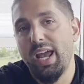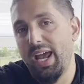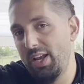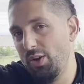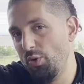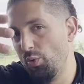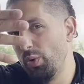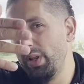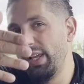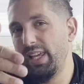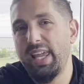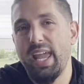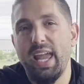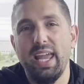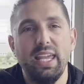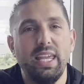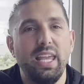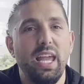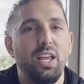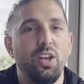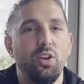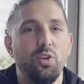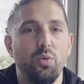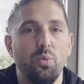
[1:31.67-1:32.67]
and you really can't
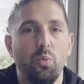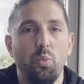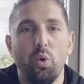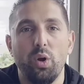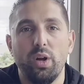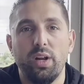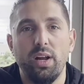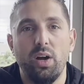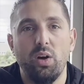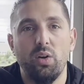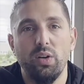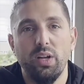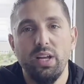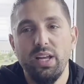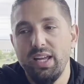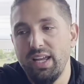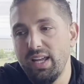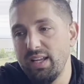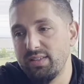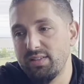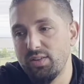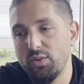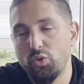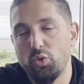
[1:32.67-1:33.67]
get your workout
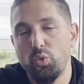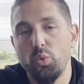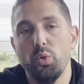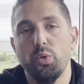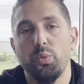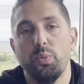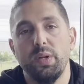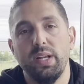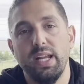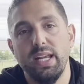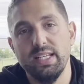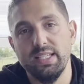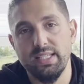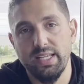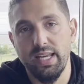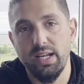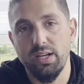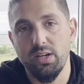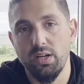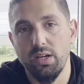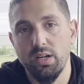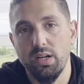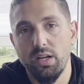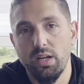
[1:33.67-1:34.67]
until 2 or 3 days
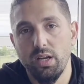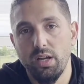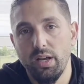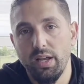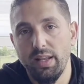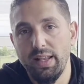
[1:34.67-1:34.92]
later.